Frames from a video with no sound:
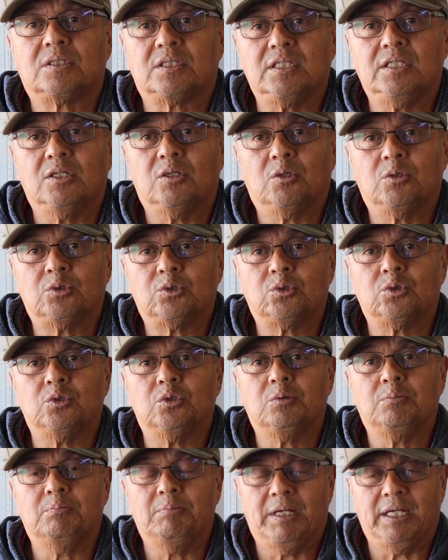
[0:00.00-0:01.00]

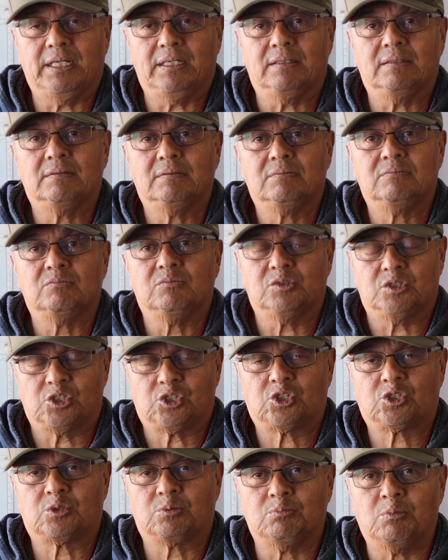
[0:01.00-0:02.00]
302 main, with
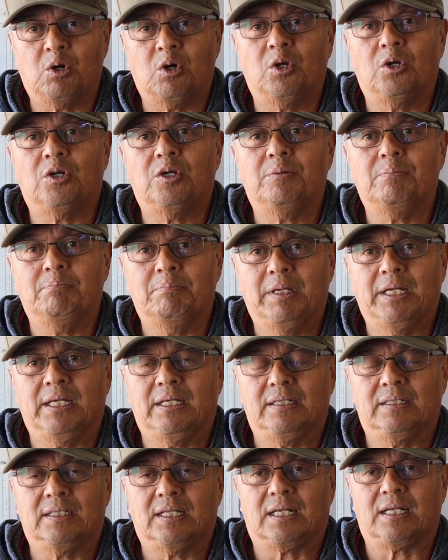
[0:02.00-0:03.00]
a smaller
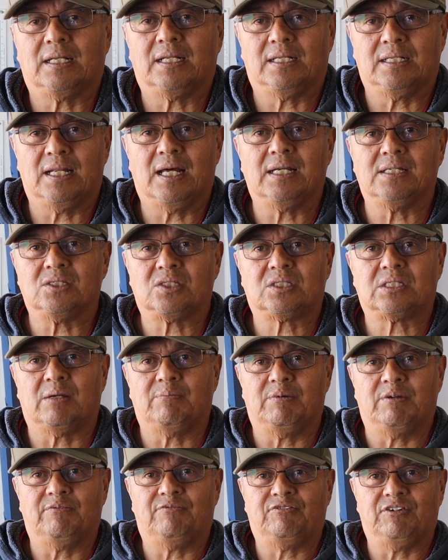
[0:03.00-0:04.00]
main, not the
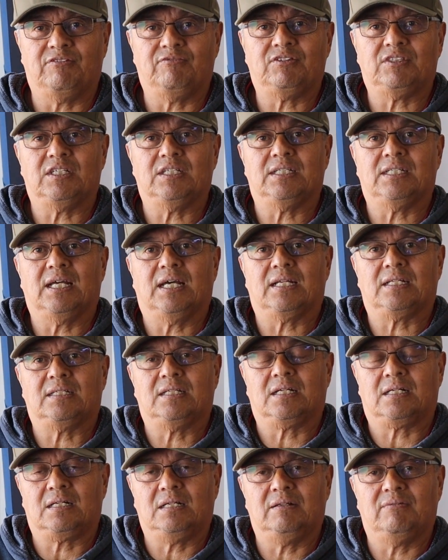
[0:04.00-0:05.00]
9750
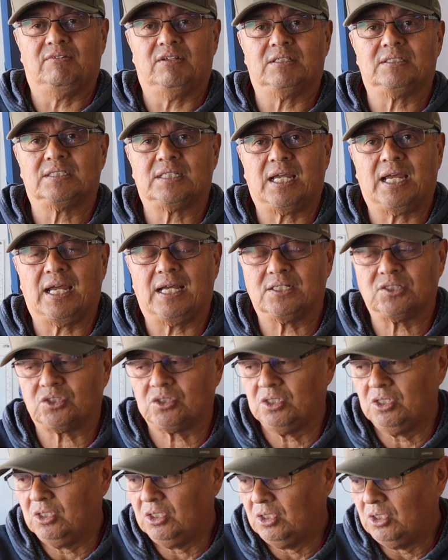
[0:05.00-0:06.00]
that the Cleveland
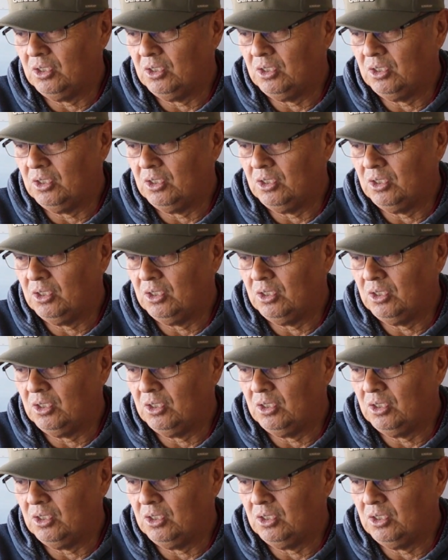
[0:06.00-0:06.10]
has